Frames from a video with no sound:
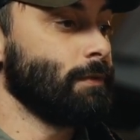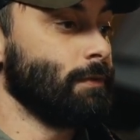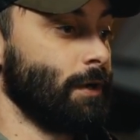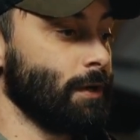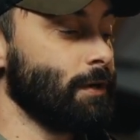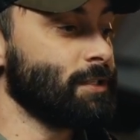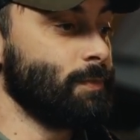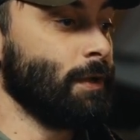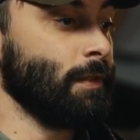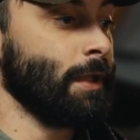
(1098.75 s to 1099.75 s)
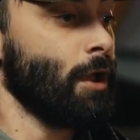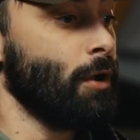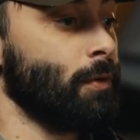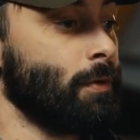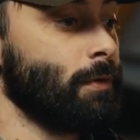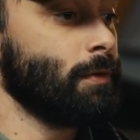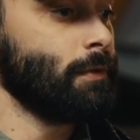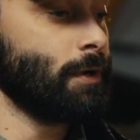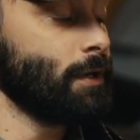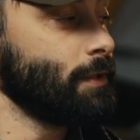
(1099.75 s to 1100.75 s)
they're going to smell like, oh,
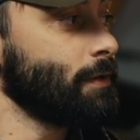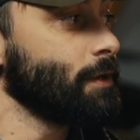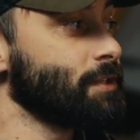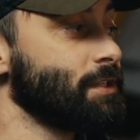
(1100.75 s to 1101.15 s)
they're going